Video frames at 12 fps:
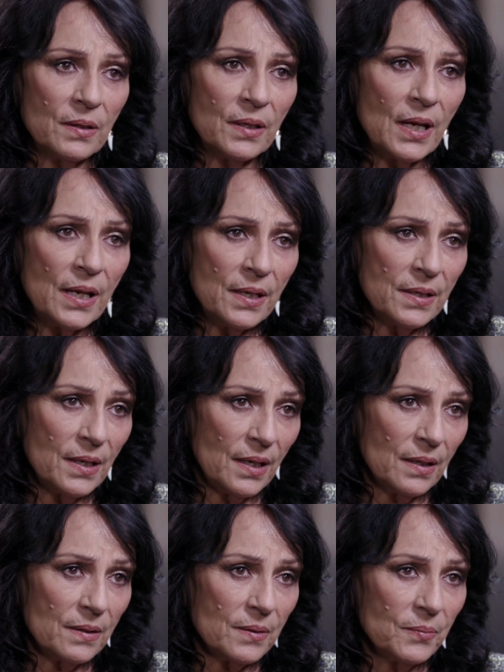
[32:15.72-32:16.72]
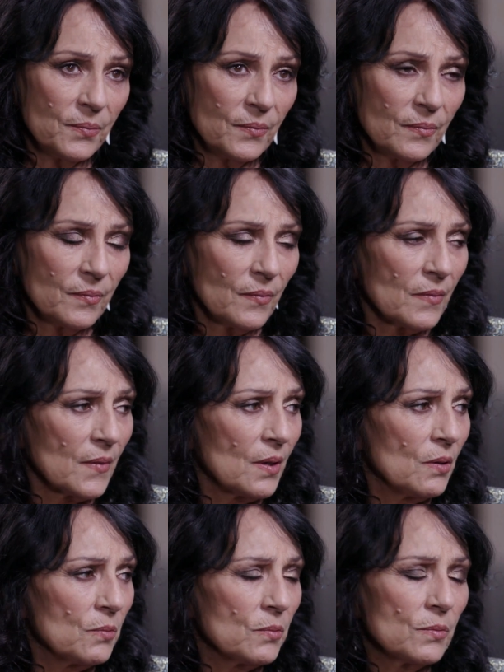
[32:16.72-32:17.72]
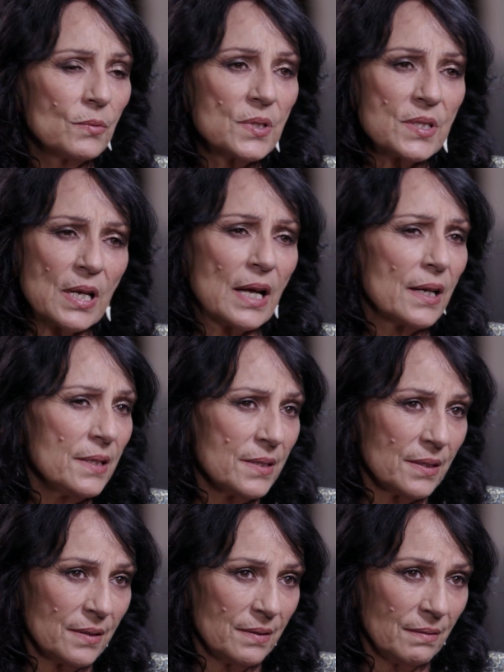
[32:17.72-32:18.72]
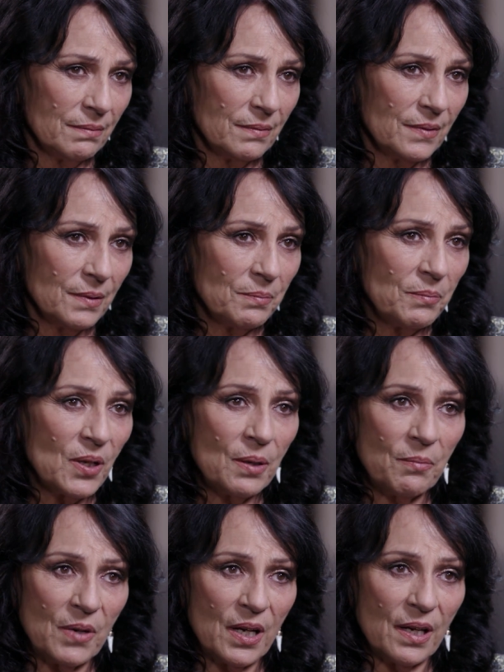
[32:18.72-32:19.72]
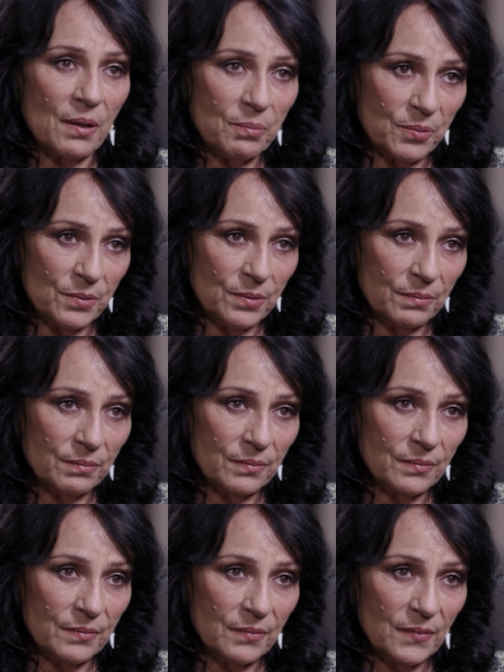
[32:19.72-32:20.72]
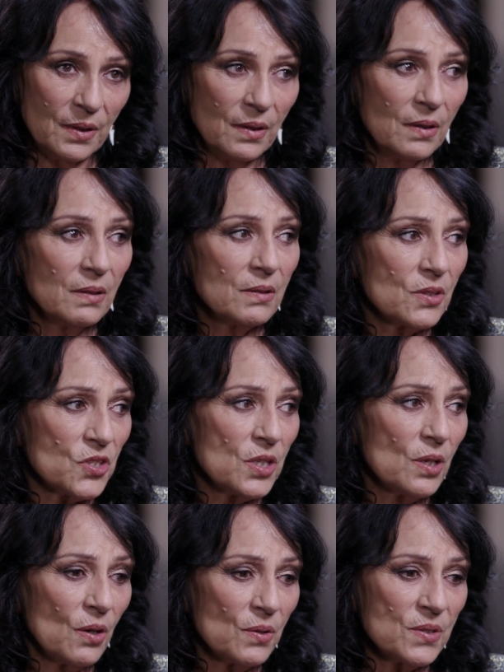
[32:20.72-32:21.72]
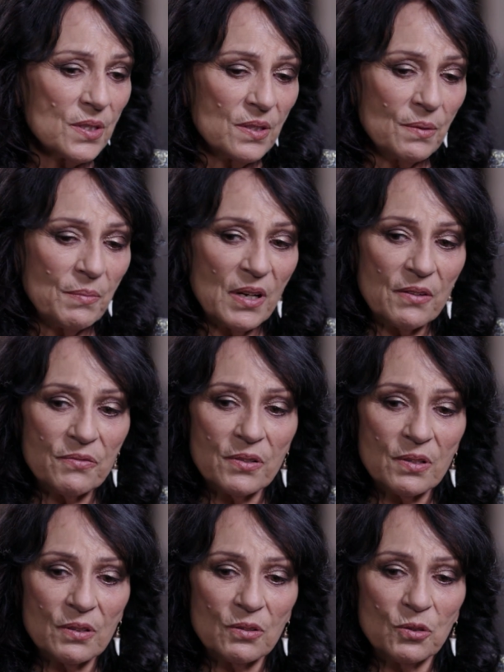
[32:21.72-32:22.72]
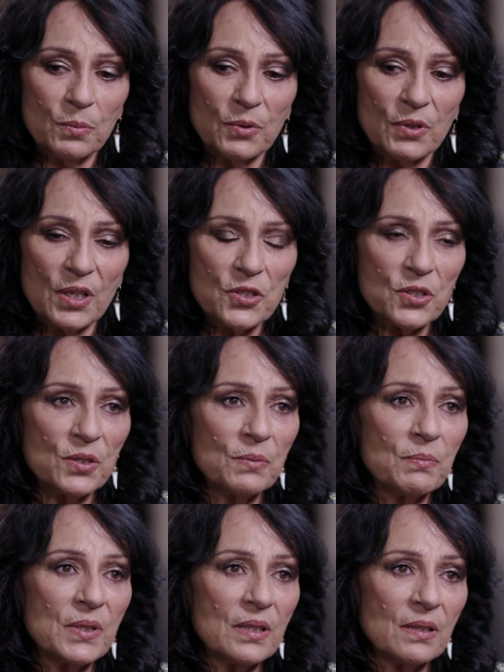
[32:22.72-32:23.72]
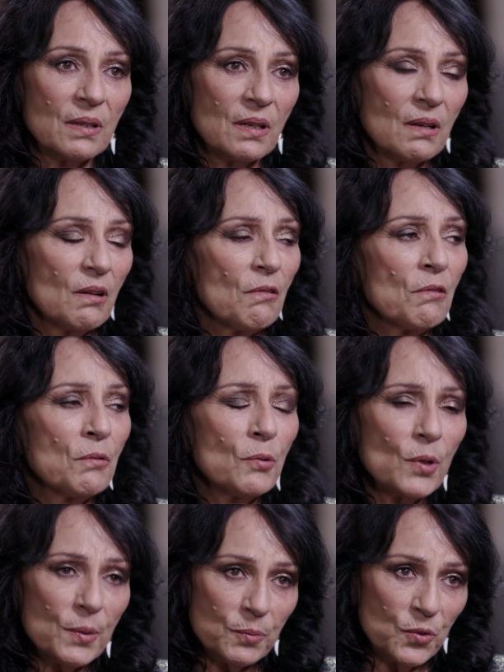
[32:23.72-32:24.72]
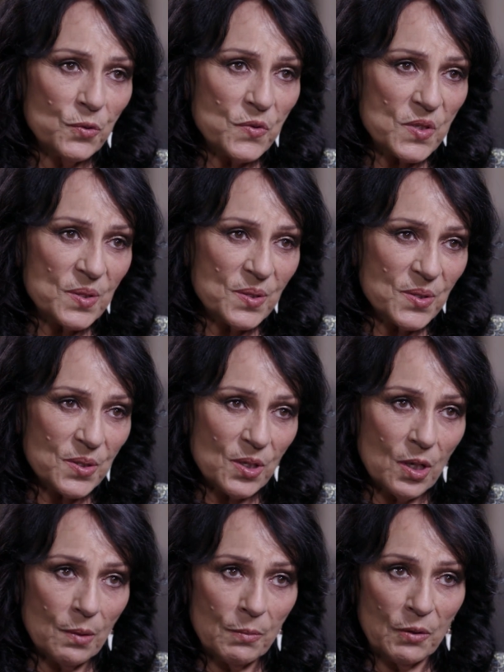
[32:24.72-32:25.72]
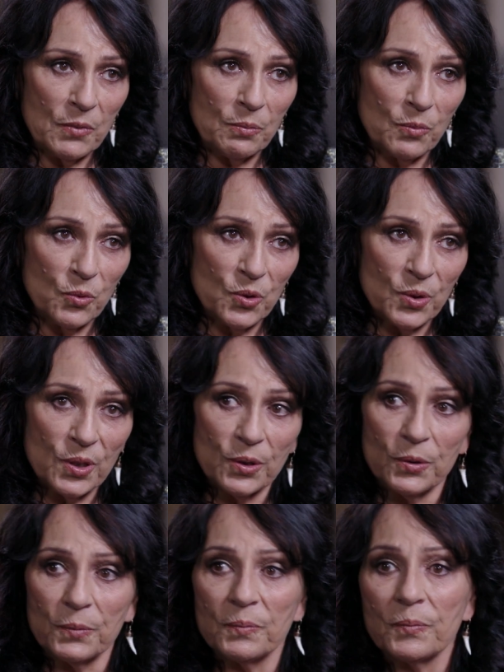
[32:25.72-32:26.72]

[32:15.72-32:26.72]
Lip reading: Land Act was hated by my hapū. The shareholders in the Mafia Corporation have been ripped off since time immemorial.